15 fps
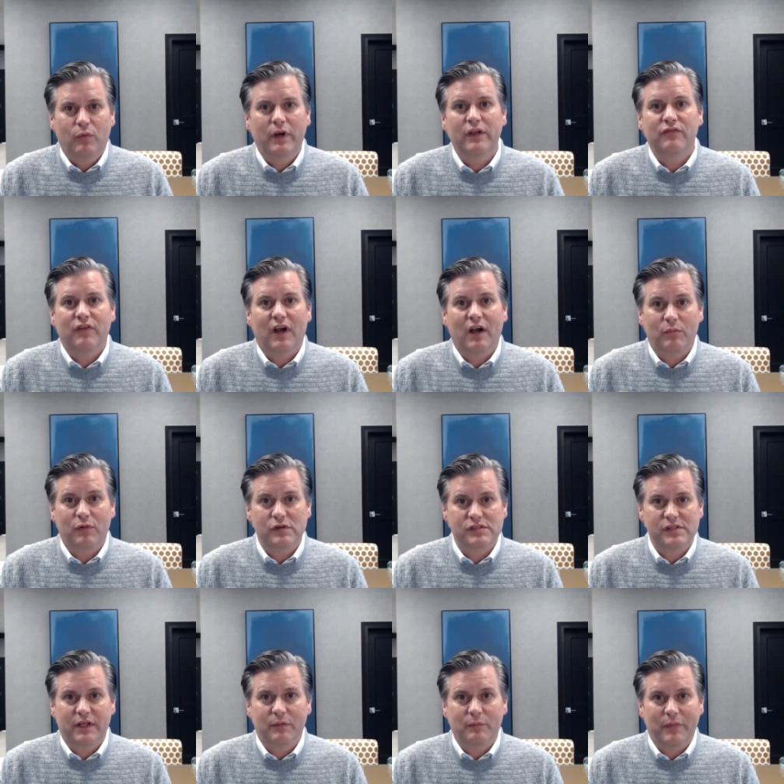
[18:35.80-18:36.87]

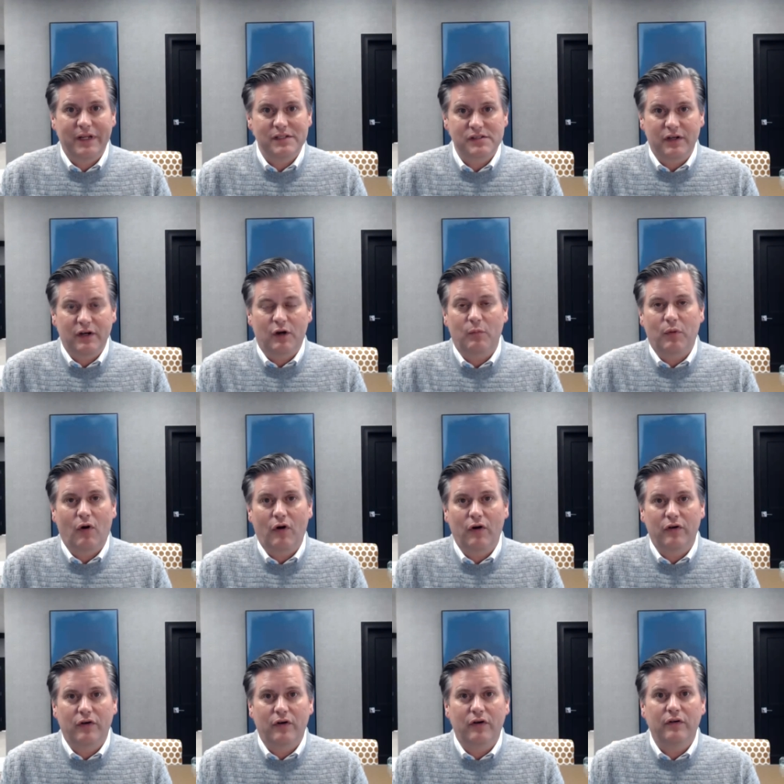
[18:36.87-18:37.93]
25% means they're a
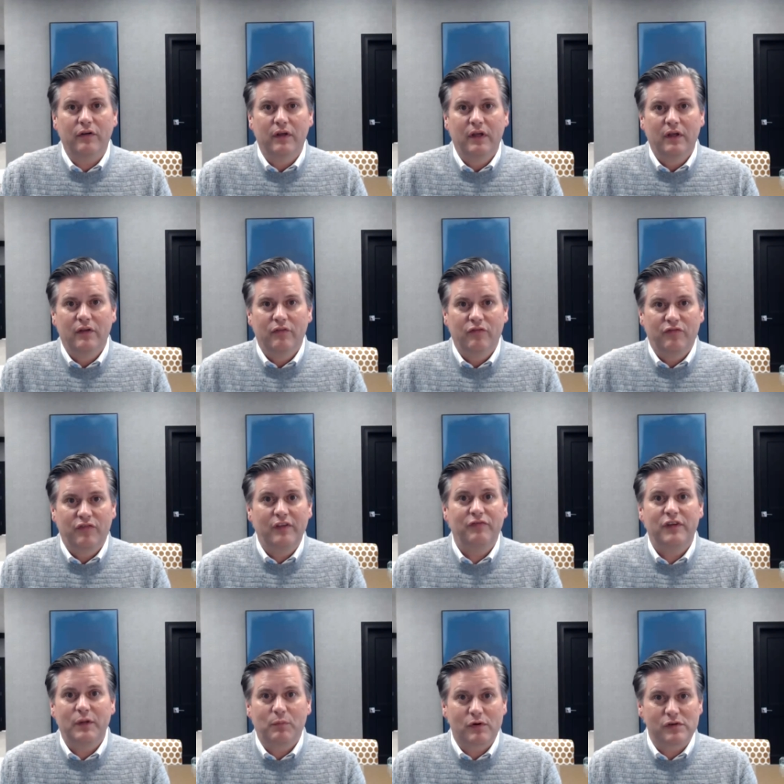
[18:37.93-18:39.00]
partner,
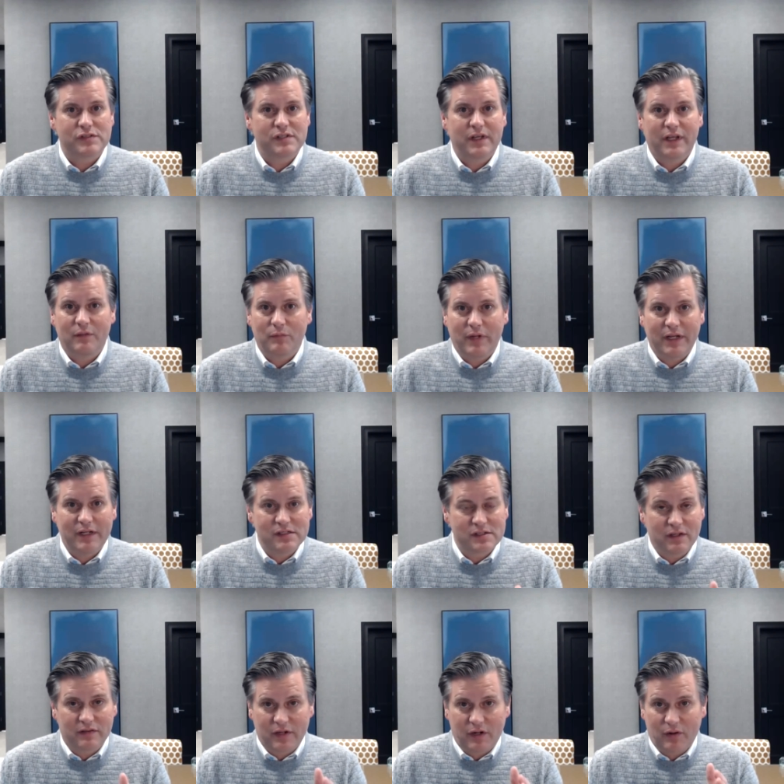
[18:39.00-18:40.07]
50% means
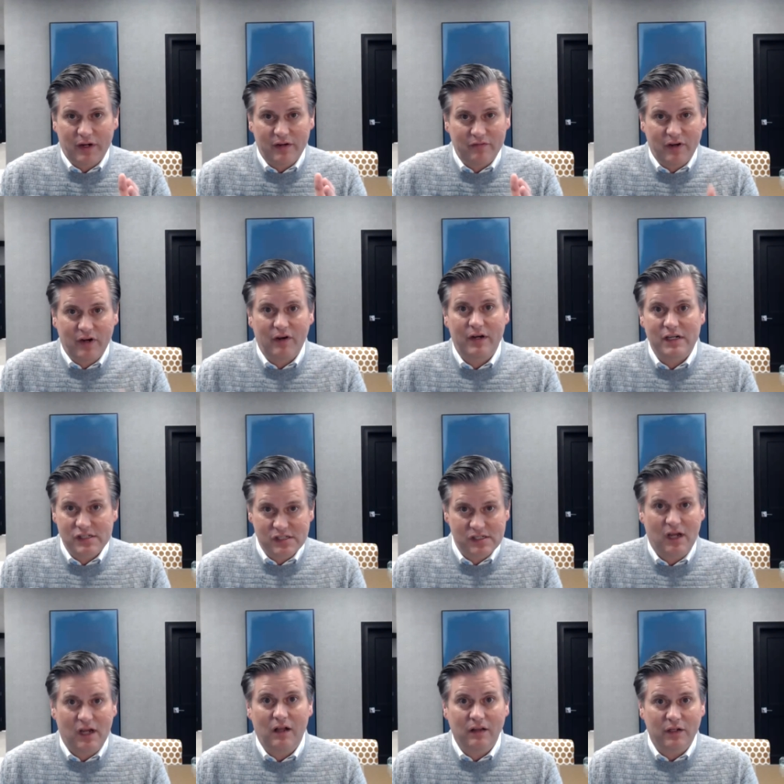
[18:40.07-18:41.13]
that they're a very
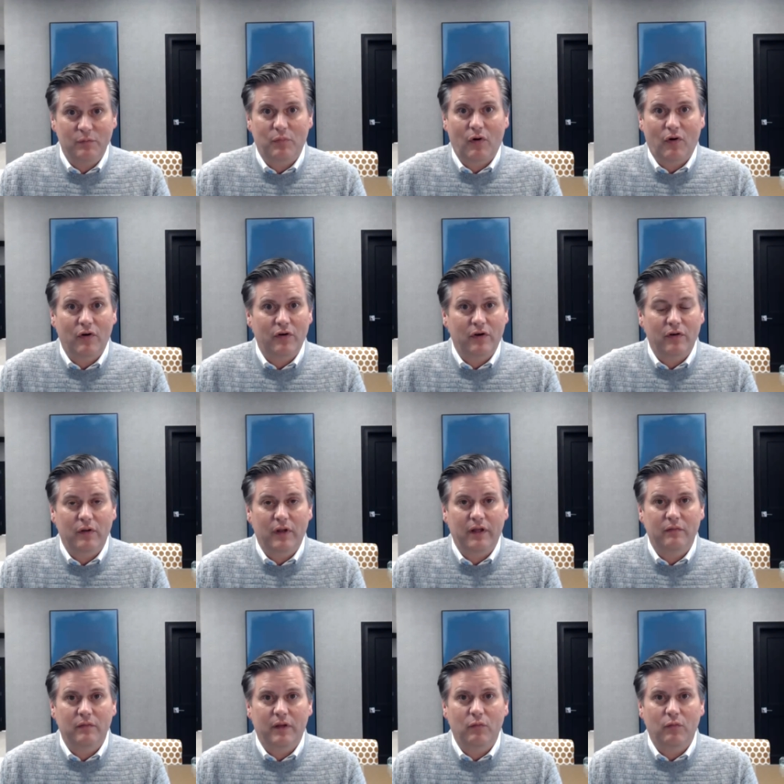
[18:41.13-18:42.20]
solid partner.
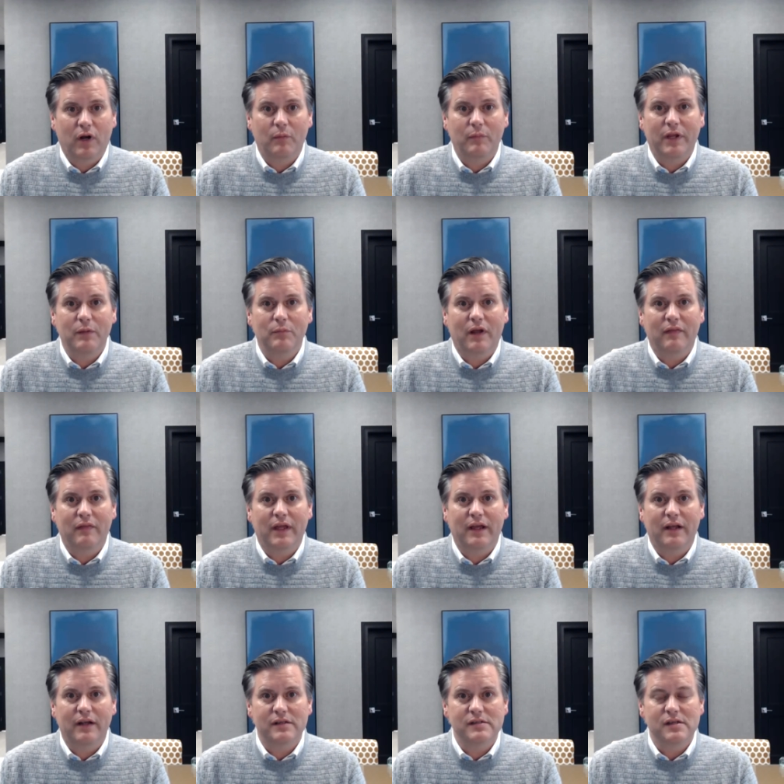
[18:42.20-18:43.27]
And, and what I mean by
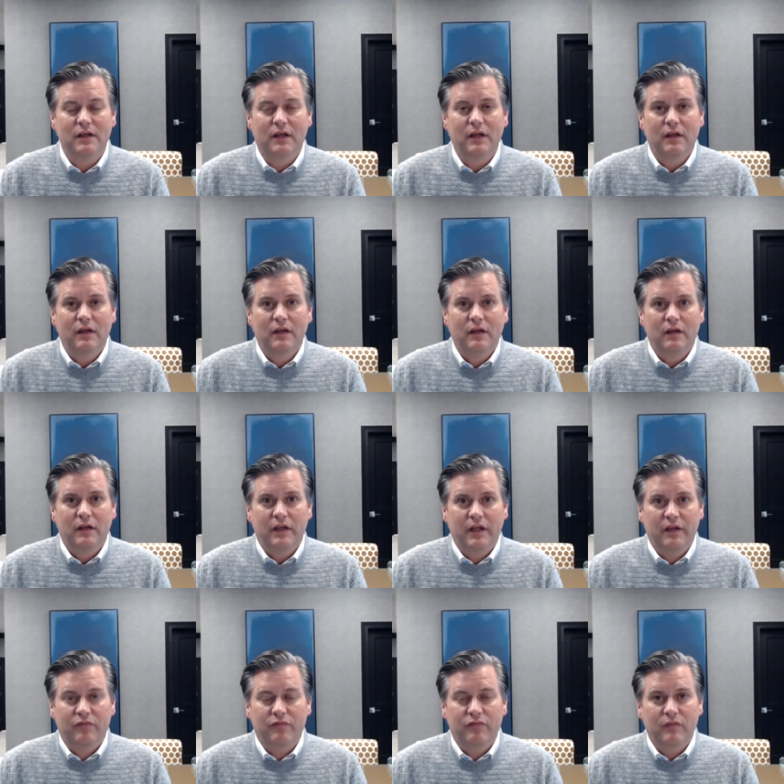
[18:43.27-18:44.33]
that is
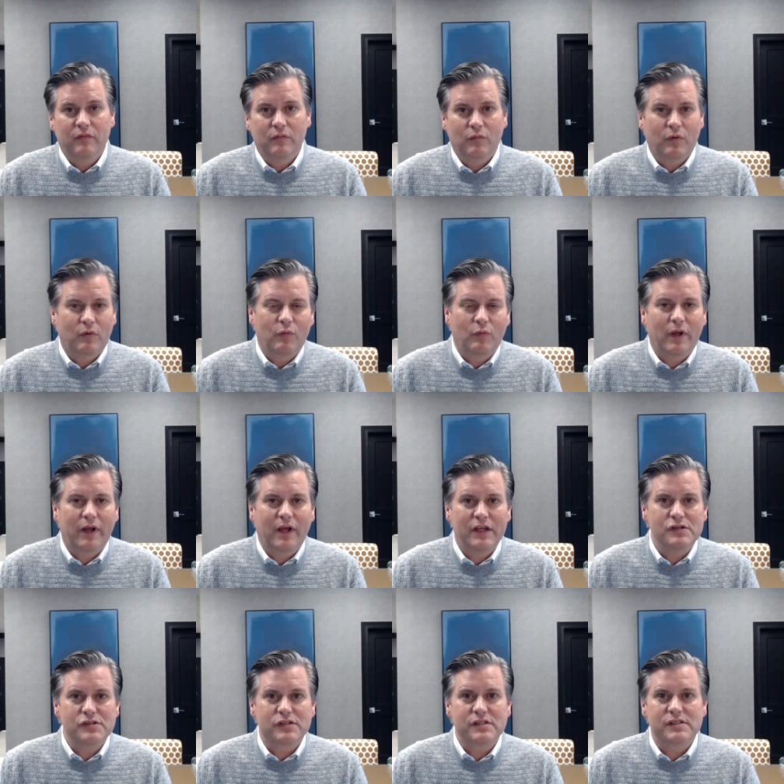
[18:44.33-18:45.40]
if well, the way I
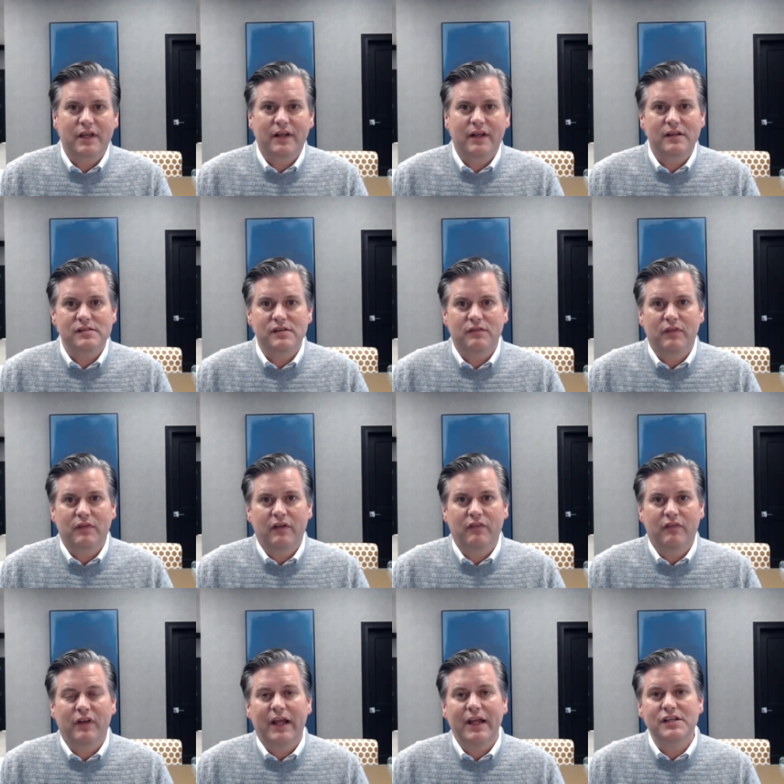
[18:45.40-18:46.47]
usually say this,
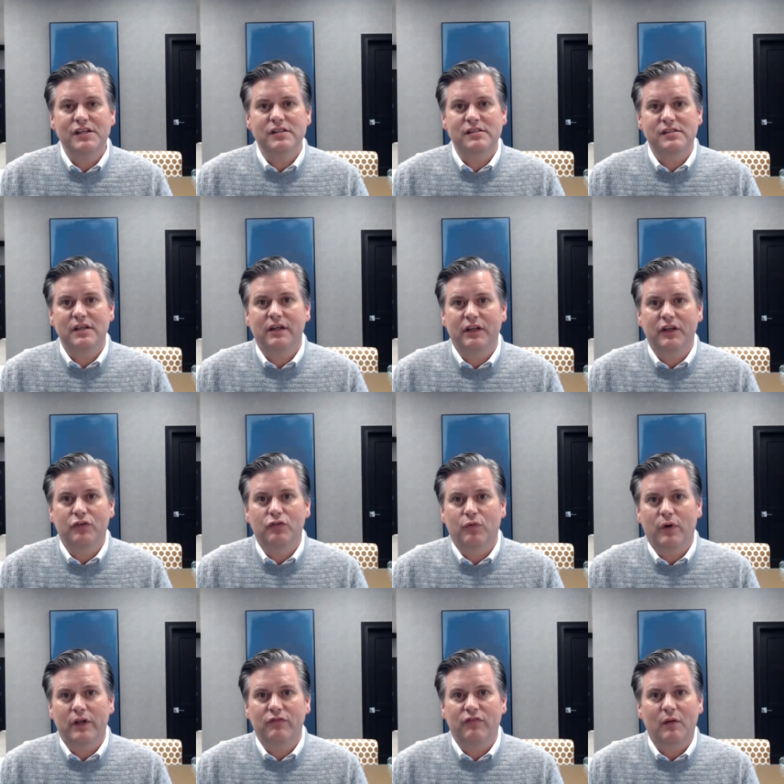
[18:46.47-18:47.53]
if, if an agent's sending you
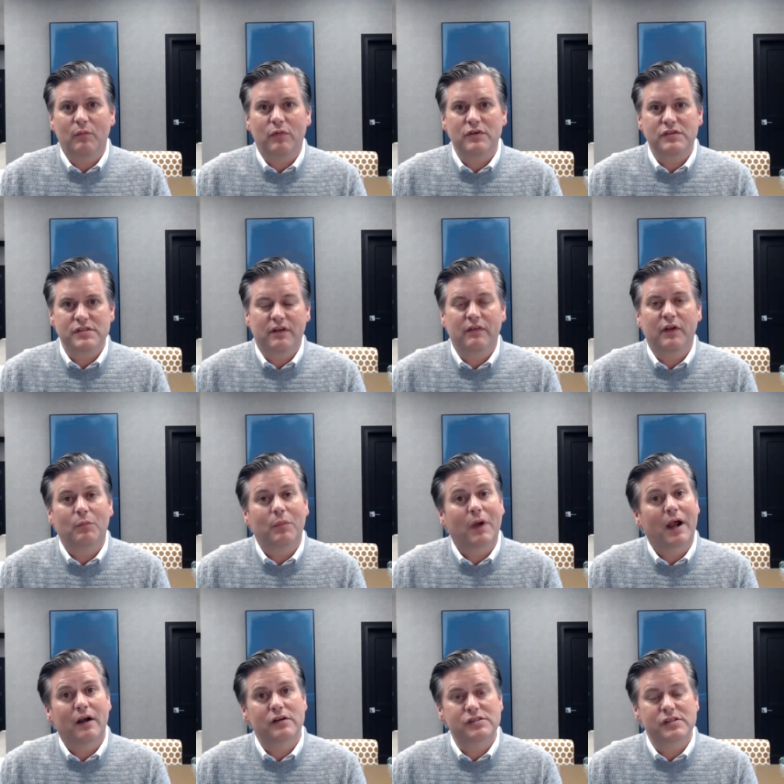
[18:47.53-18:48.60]
25% of their
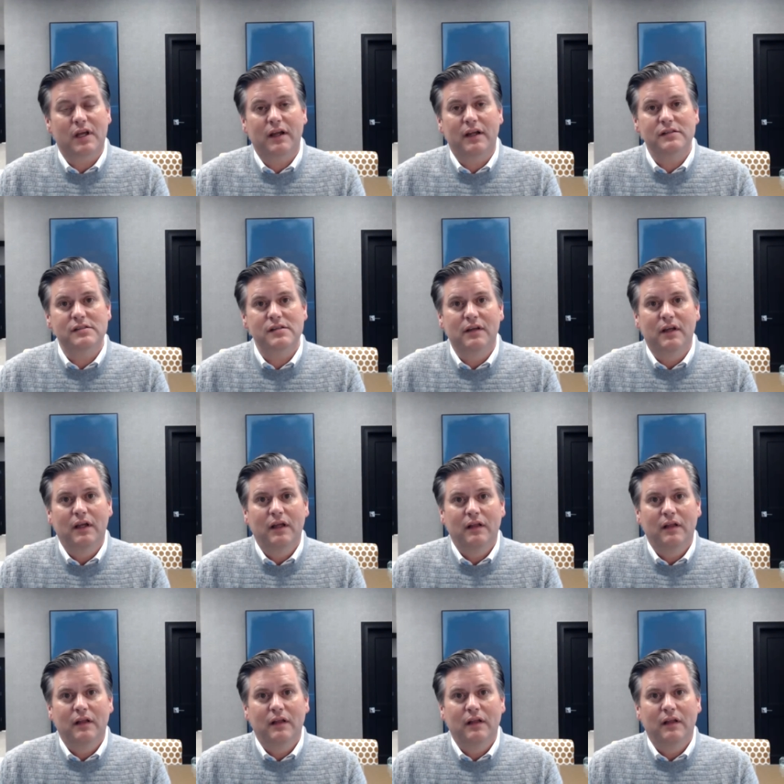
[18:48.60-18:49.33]
buyer sides,